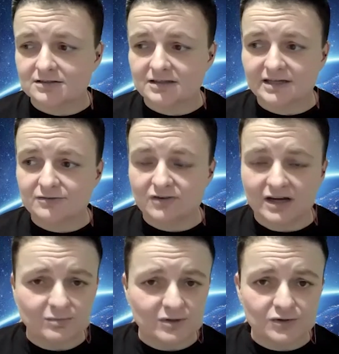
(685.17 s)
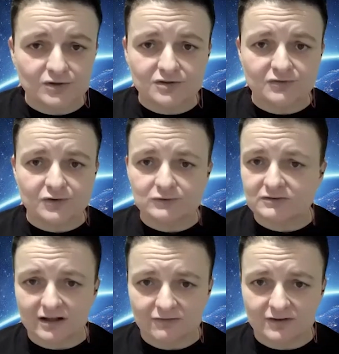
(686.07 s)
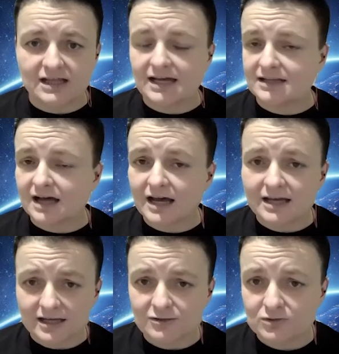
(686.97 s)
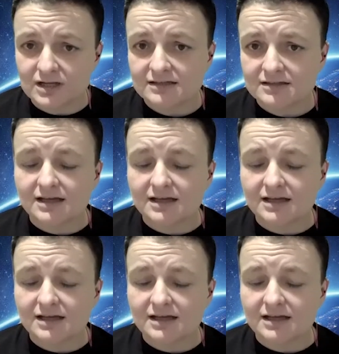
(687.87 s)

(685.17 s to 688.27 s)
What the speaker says: They invite me to interviews, stuff like that. I can do that.